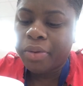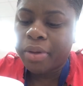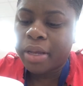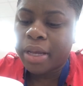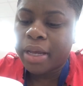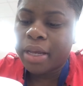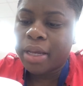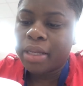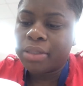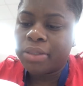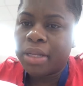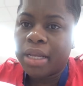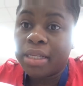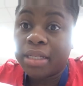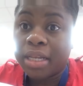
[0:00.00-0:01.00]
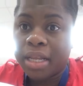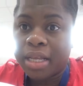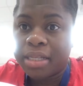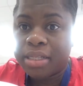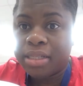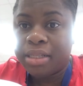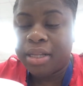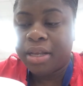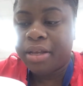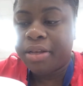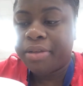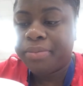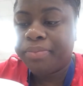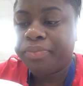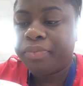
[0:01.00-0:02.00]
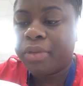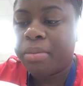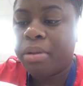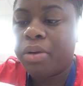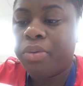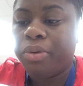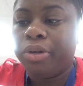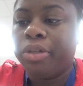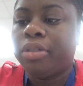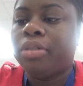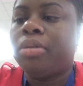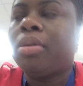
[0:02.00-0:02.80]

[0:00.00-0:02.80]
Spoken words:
you guys. Today is the next day. I'm at work.